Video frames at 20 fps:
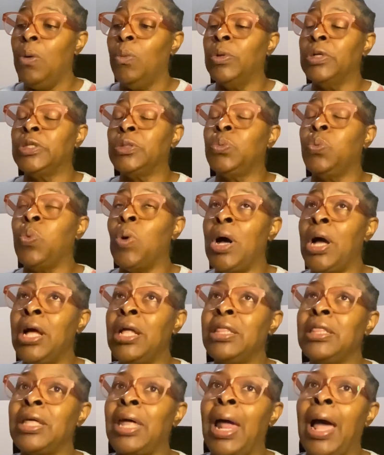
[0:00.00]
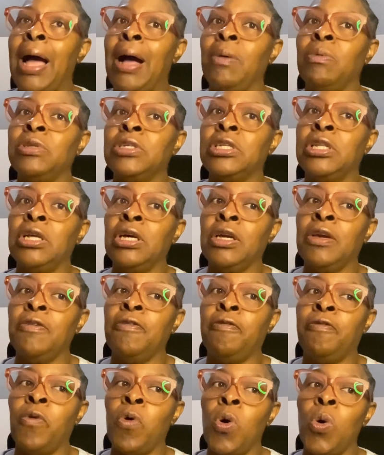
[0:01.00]
was one that I was
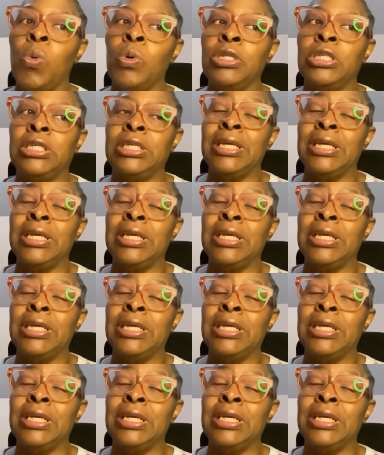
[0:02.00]
looking forward